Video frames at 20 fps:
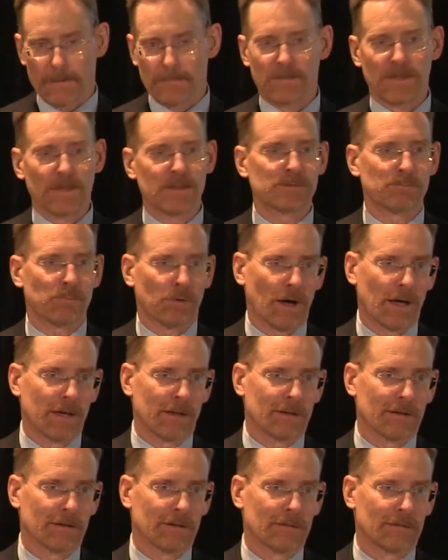Things
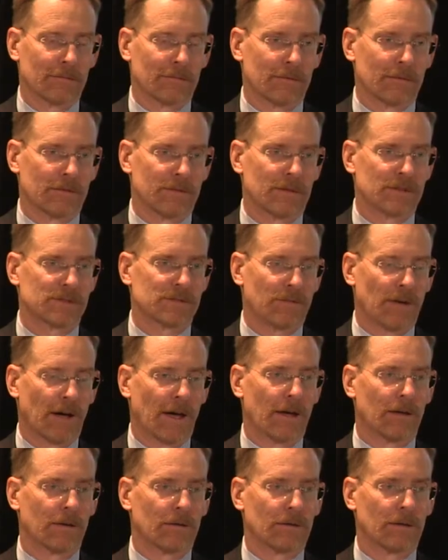break. Things
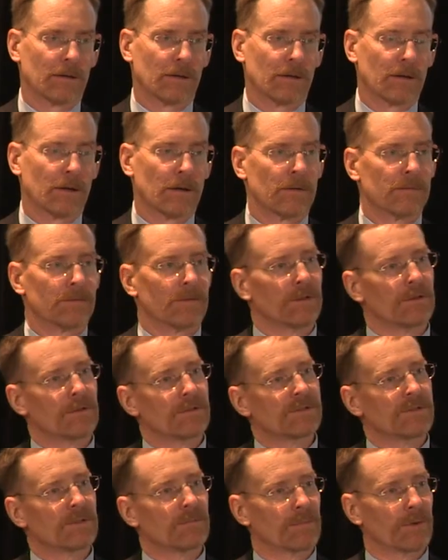fail. The
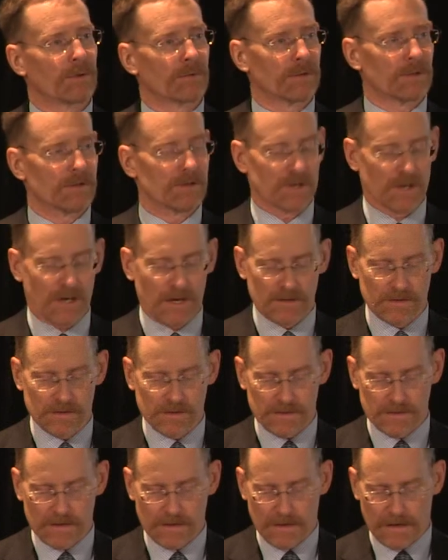use in building
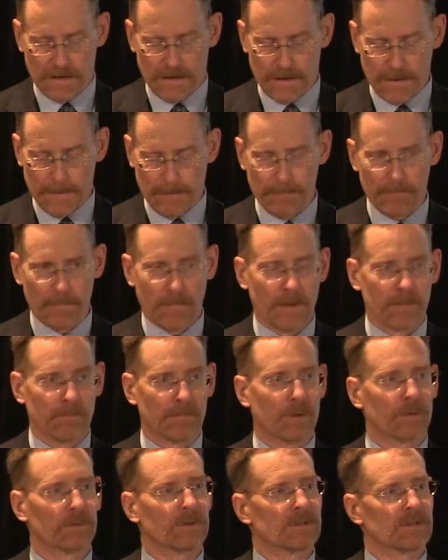changes.
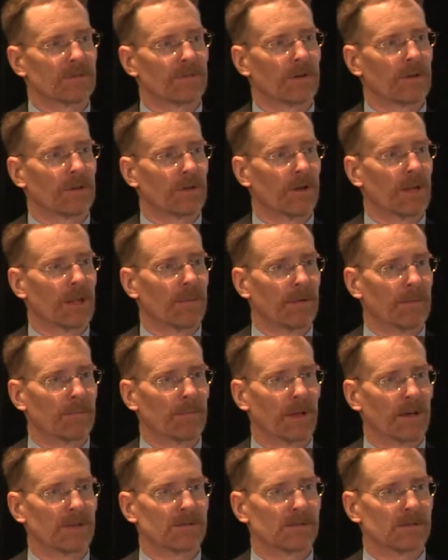Buildings are very dynamic
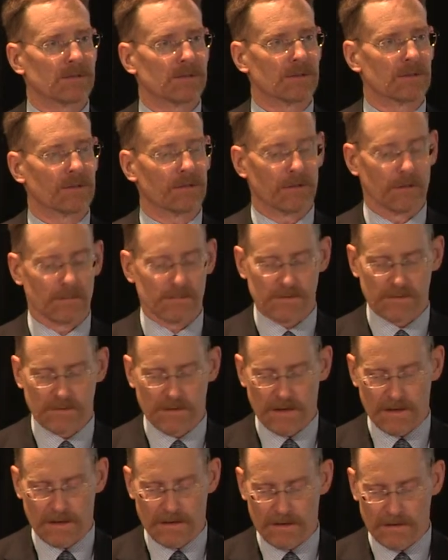places in terms of
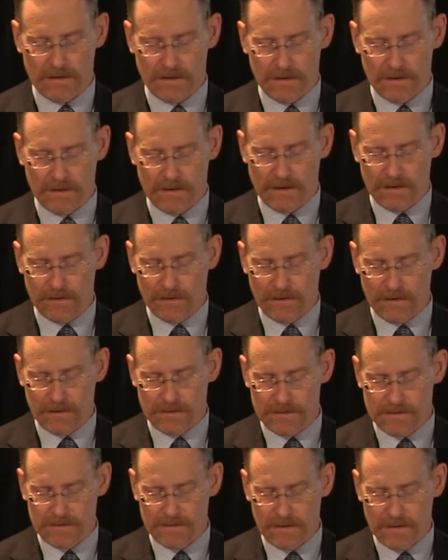their
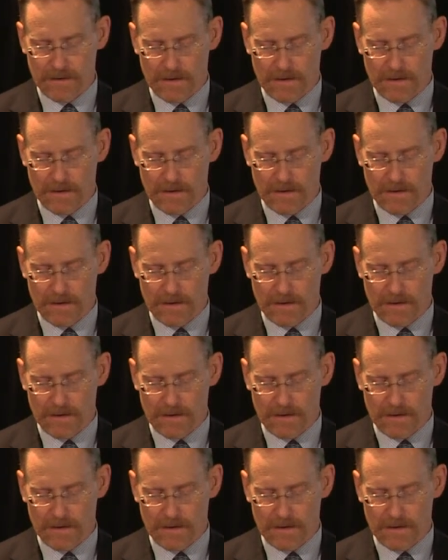needs.